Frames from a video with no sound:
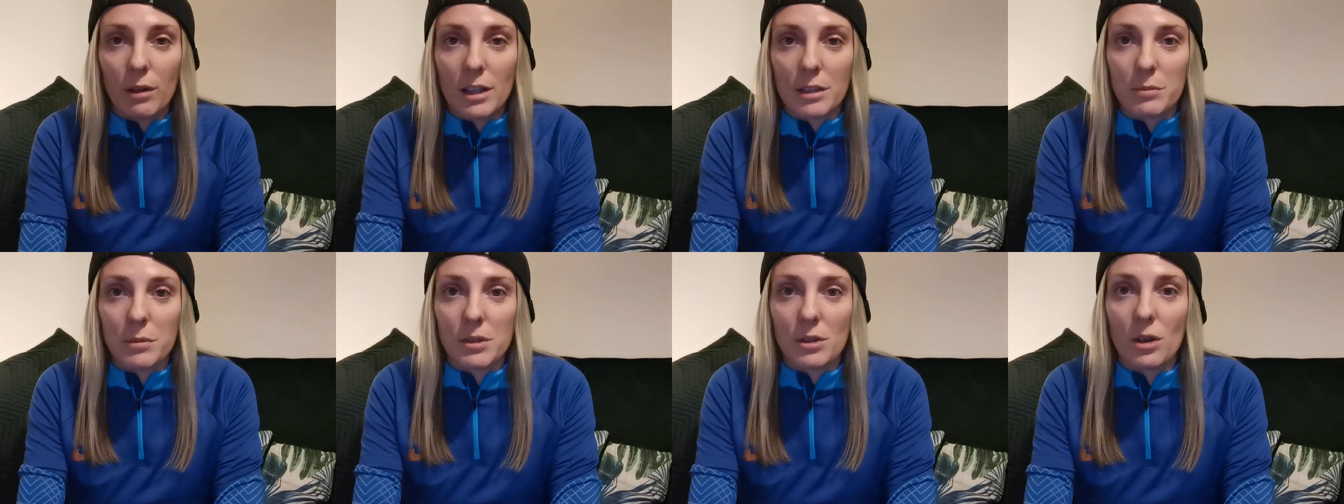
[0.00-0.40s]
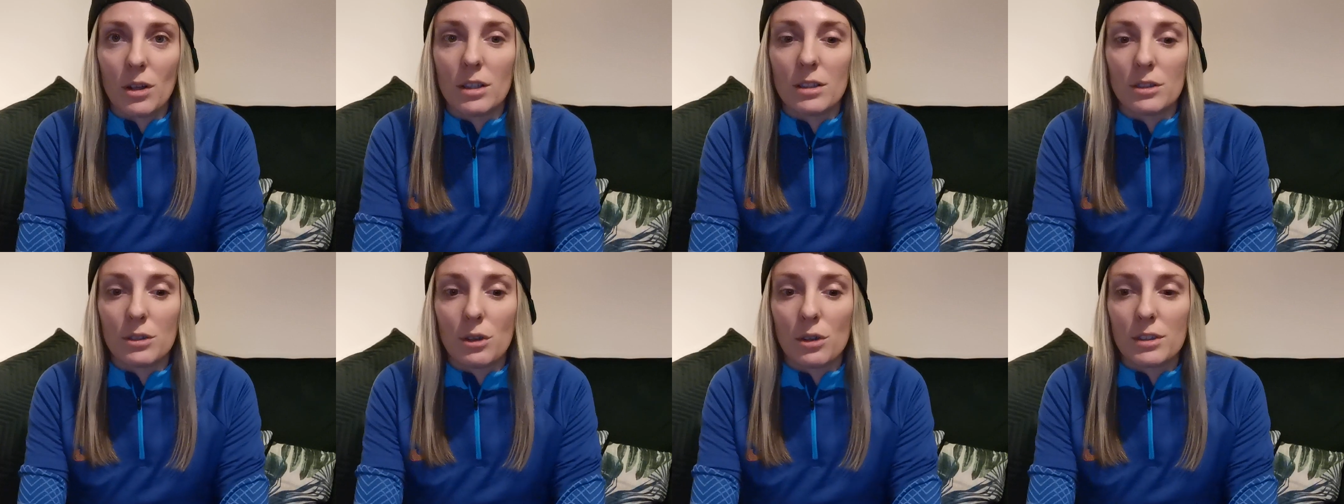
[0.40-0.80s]
Rasmus
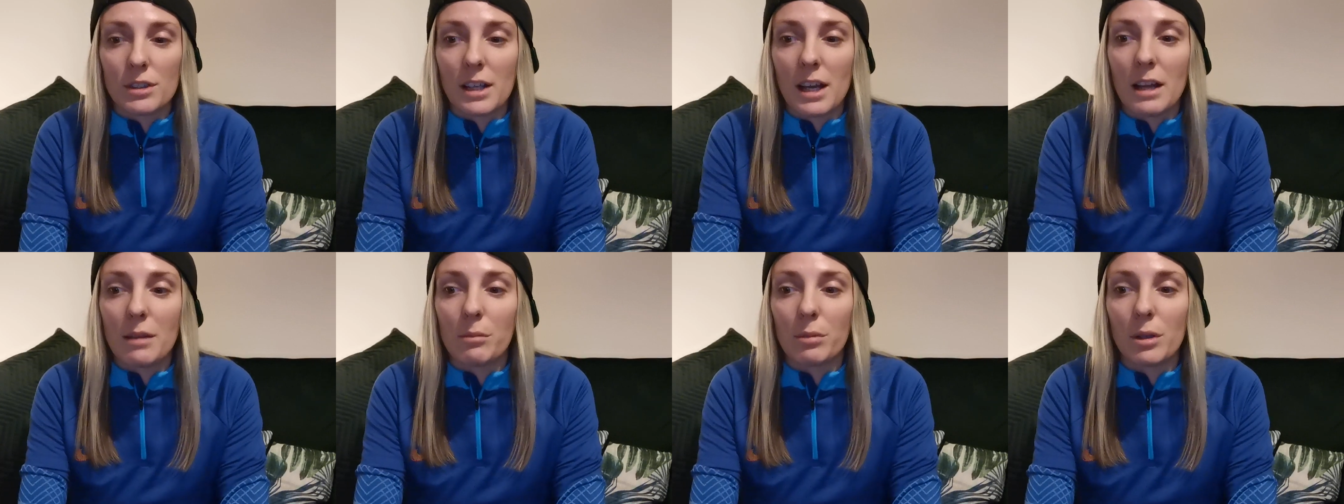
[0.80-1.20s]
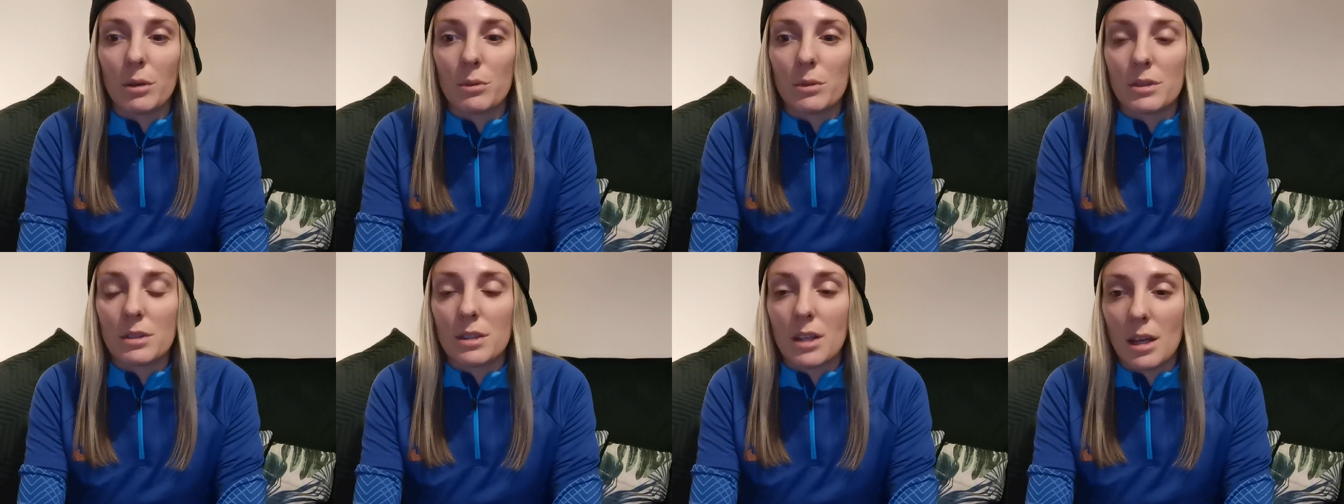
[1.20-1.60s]
Højlund scores again, but
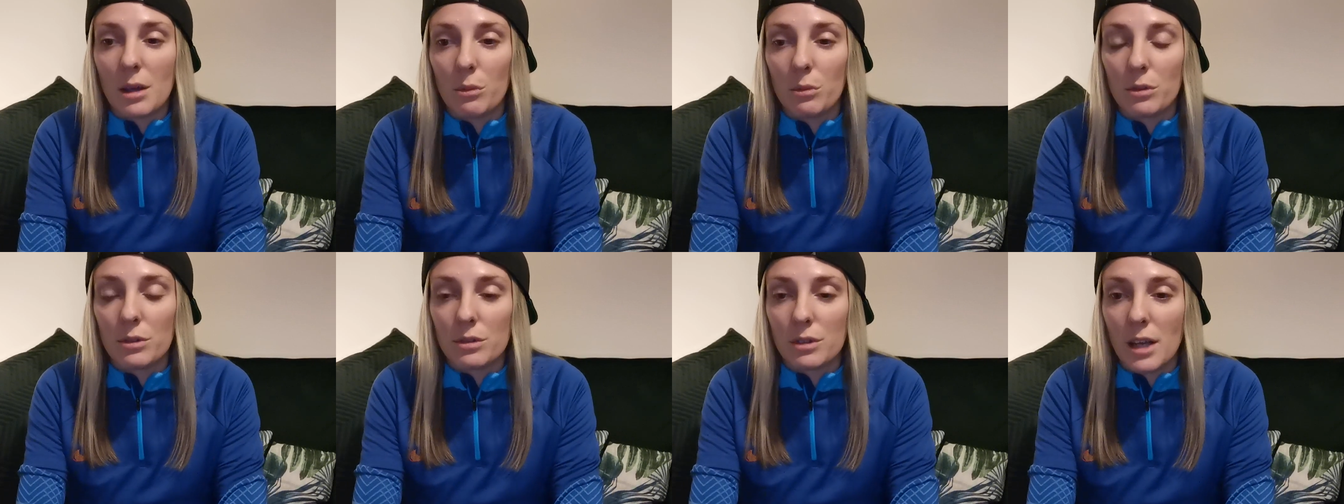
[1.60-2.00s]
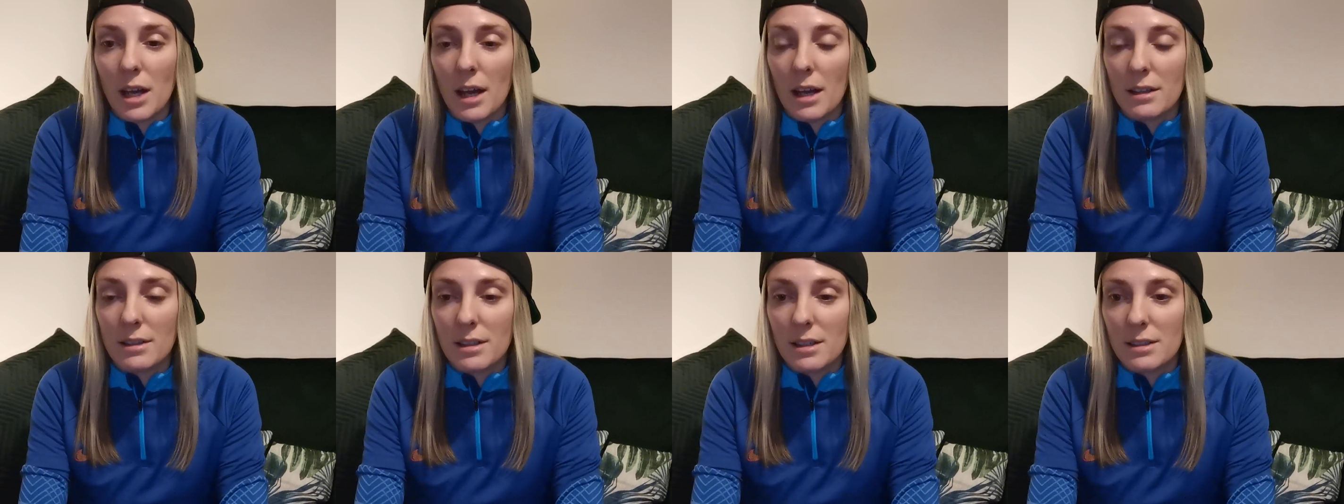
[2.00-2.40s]
it was it was
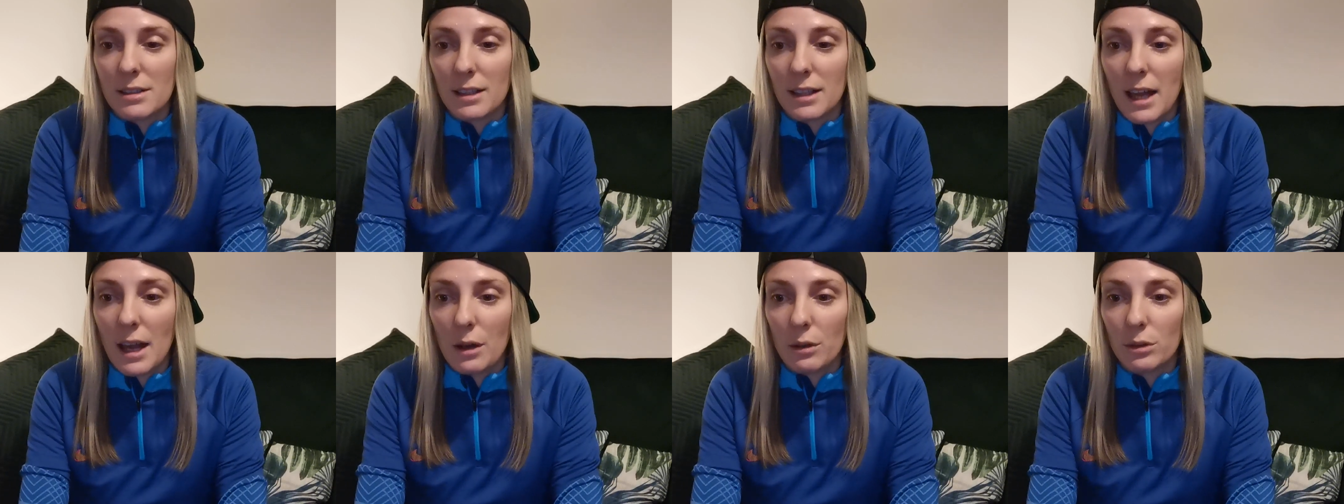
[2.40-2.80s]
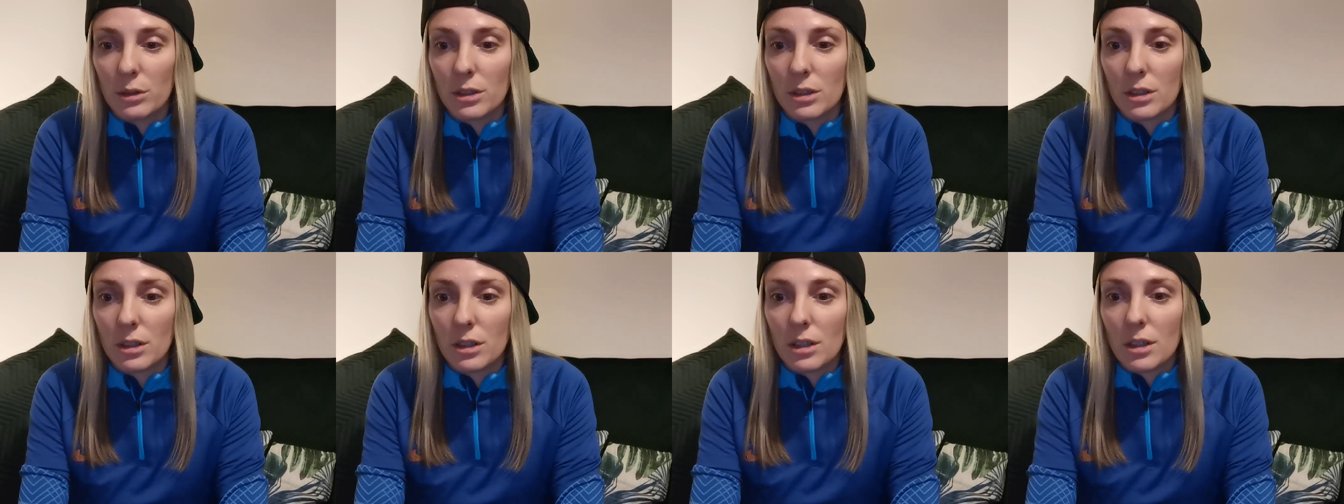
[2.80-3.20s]
uh, disallowed.